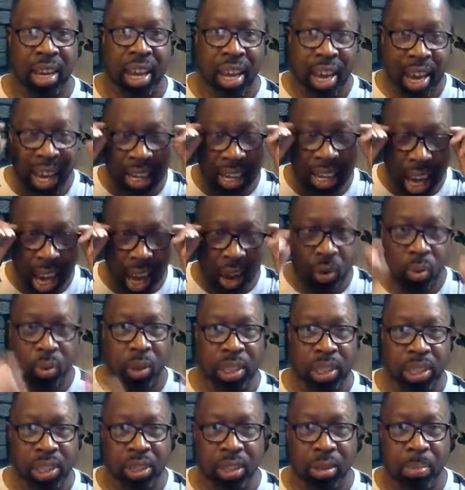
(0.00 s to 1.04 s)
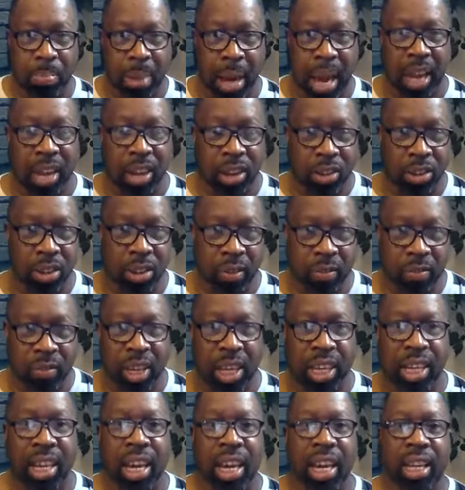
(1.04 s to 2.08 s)
And now, once you're back on your
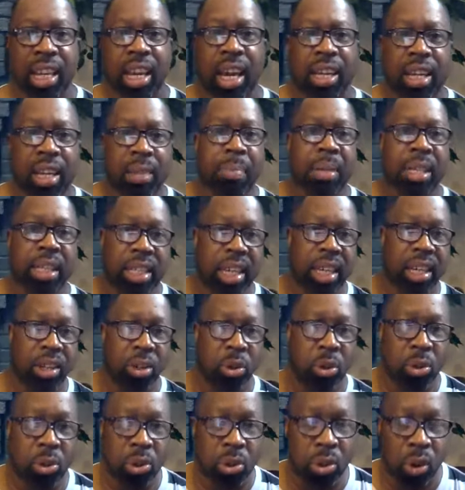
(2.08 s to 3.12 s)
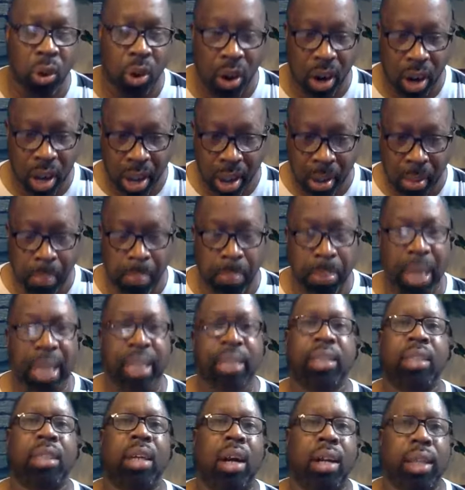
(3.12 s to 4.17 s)
feet, now let me tell you who you are.
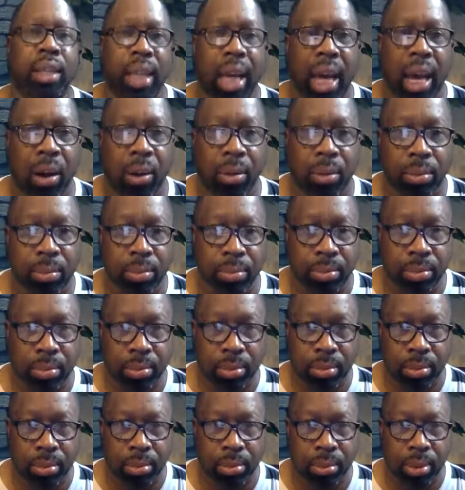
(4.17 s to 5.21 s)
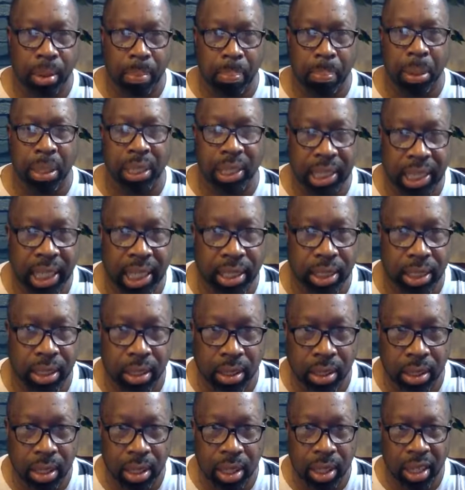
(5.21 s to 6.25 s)
Blessed art thou,
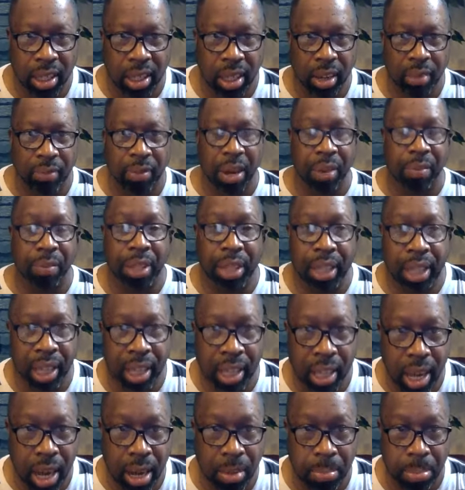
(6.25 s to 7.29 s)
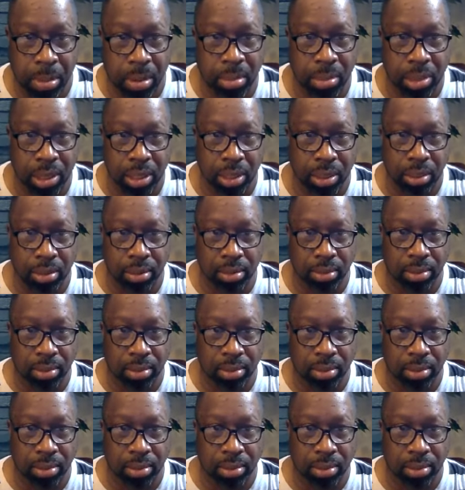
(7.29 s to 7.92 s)
possessor of everything God promised you.